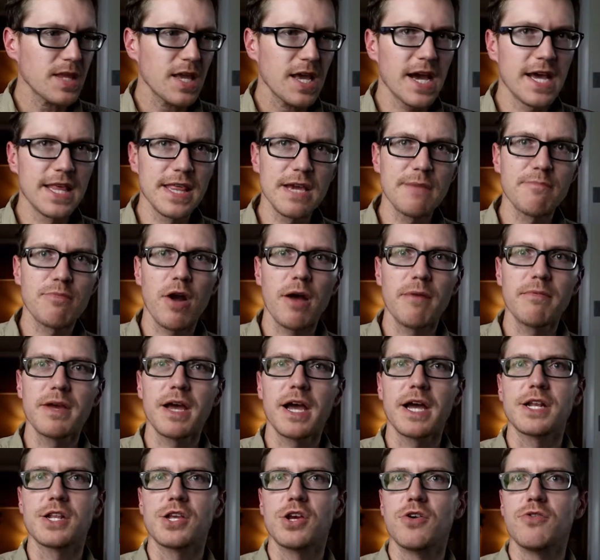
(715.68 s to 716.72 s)
I think probably
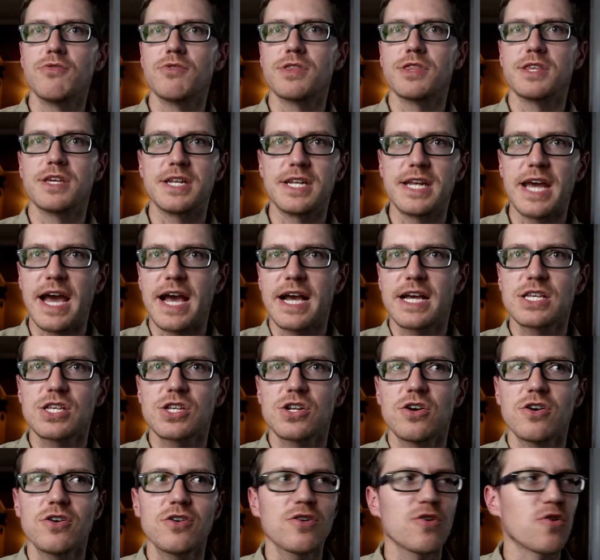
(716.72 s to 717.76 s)
I'd go with the
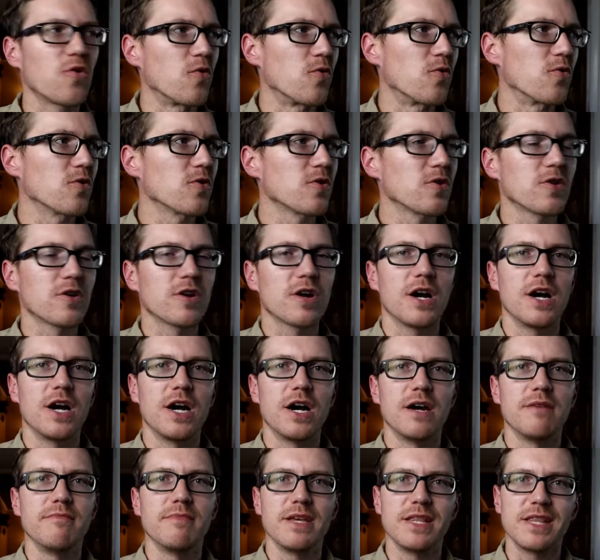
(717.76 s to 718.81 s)
Takstar, or
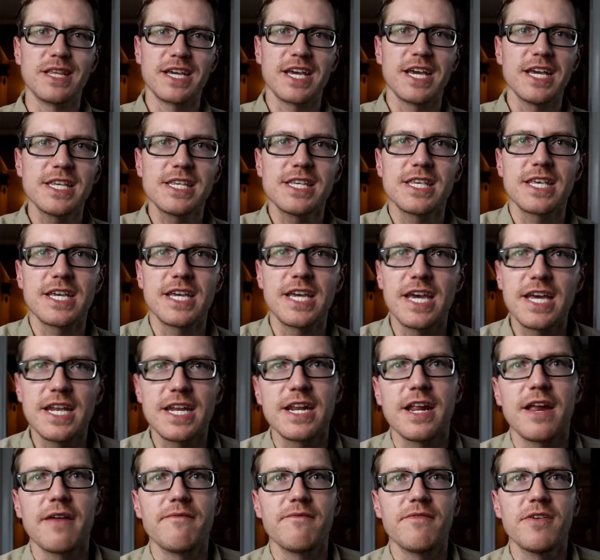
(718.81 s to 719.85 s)
in the case of the
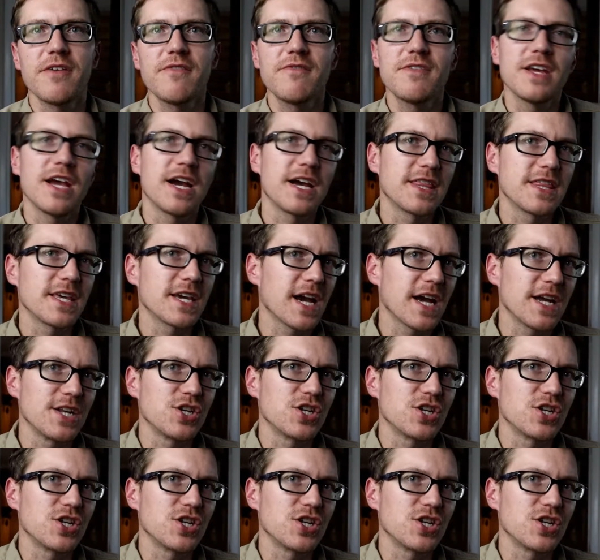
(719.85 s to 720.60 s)
Canon M50, I think I'd